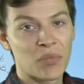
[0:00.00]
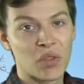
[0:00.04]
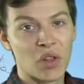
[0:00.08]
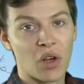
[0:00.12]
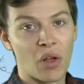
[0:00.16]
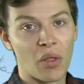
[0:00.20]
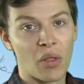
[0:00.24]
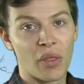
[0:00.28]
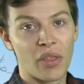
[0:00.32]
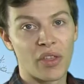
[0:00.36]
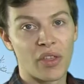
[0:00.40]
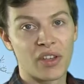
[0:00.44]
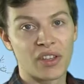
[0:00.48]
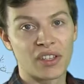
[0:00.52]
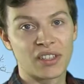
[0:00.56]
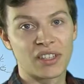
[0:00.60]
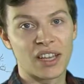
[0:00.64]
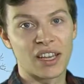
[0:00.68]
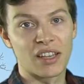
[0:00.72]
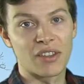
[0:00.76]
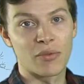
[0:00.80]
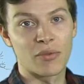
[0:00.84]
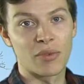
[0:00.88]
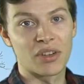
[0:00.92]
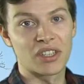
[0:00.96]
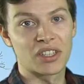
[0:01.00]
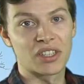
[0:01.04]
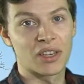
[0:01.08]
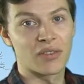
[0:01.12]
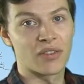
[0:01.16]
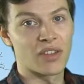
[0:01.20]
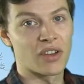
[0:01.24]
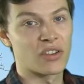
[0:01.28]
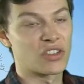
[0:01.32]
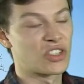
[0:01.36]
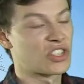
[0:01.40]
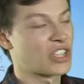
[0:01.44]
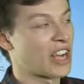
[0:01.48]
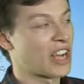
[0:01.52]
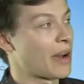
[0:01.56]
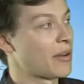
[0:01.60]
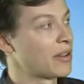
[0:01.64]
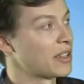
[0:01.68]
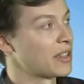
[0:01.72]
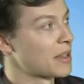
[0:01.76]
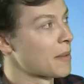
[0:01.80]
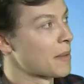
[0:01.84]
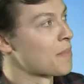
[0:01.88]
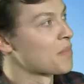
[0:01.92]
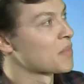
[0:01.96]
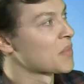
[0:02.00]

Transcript: on Thursday, the risk of those showers.